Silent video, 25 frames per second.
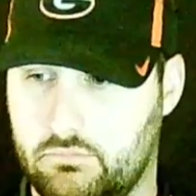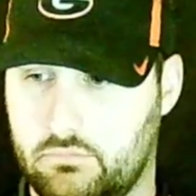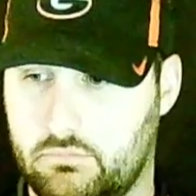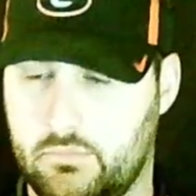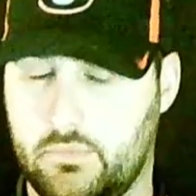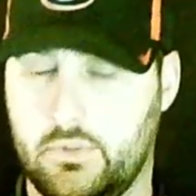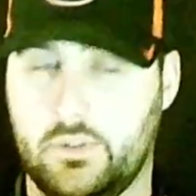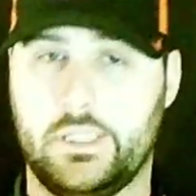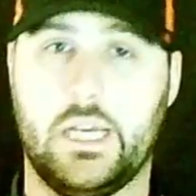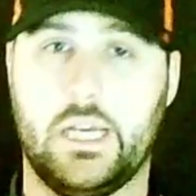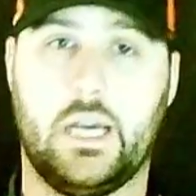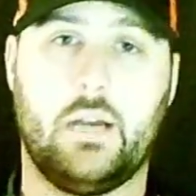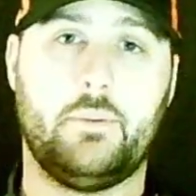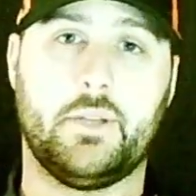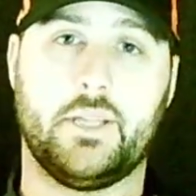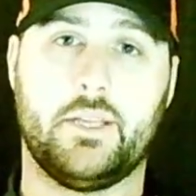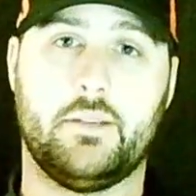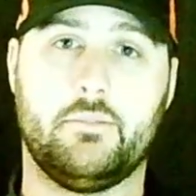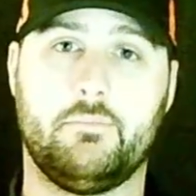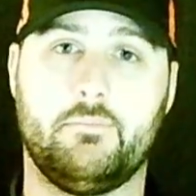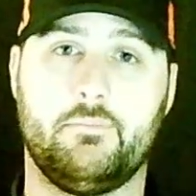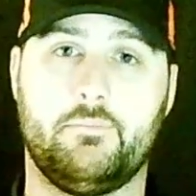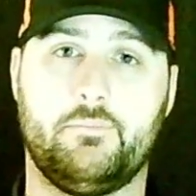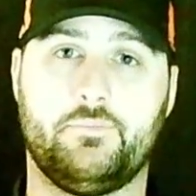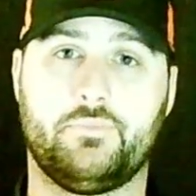dominant
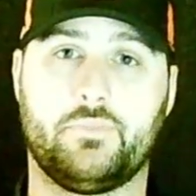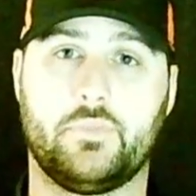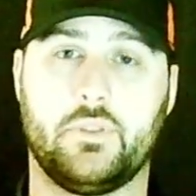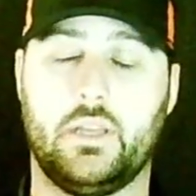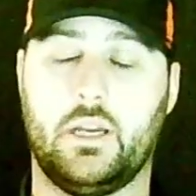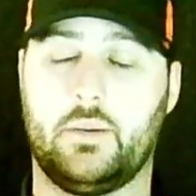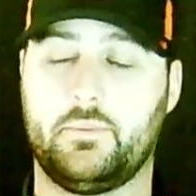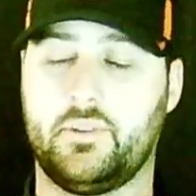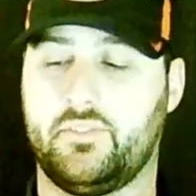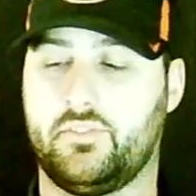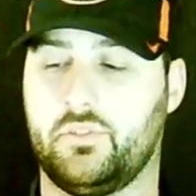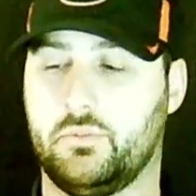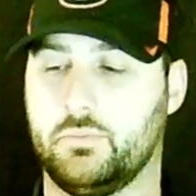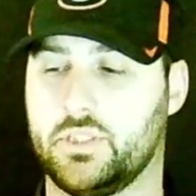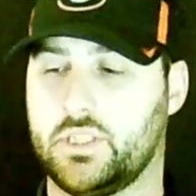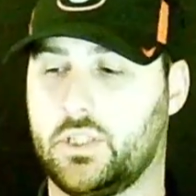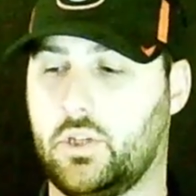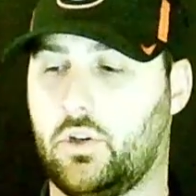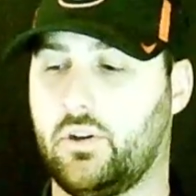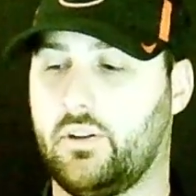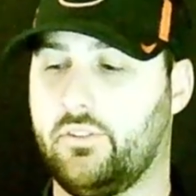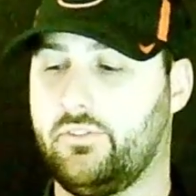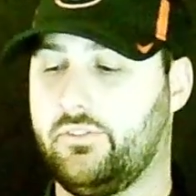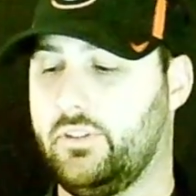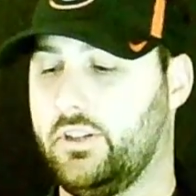from start
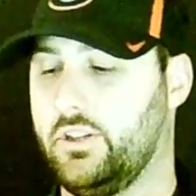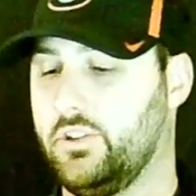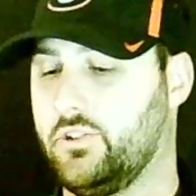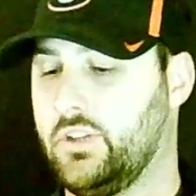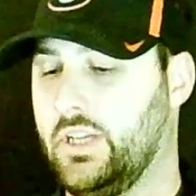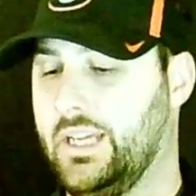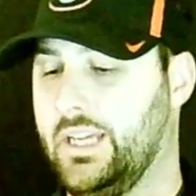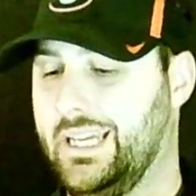to finish.